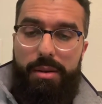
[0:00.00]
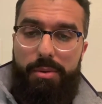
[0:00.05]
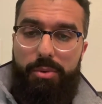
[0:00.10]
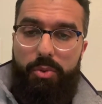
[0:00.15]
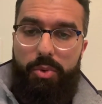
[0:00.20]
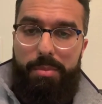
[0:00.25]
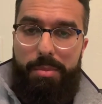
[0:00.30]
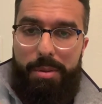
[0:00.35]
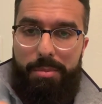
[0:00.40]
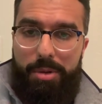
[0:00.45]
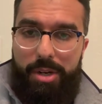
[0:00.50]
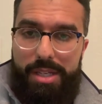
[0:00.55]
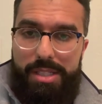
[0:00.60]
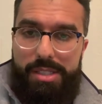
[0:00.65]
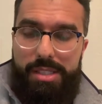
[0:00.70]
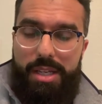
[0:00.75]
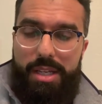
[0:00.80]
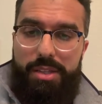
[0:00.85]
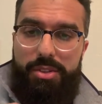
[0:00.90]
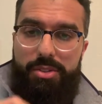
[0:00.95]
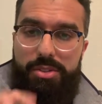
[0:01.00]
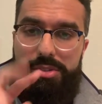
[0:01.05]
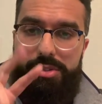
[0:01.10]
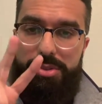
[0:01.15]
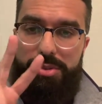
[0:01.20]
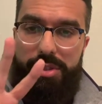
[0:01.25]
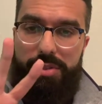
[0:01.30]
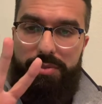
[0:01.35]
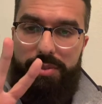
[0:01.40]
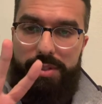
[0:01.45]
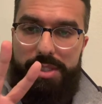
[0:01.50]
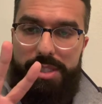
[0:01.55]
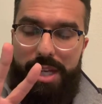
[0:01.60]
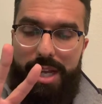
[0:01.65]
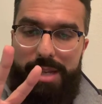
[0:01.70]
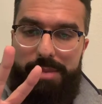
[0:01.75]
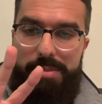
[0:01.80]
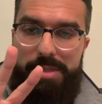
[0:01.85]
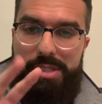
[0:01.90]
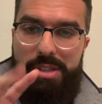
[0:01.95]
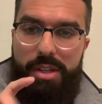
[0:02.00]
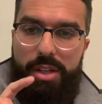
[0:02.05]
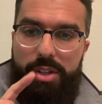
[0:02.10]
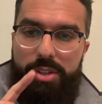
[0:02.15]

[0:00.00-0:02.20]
Remember I said there's two different types.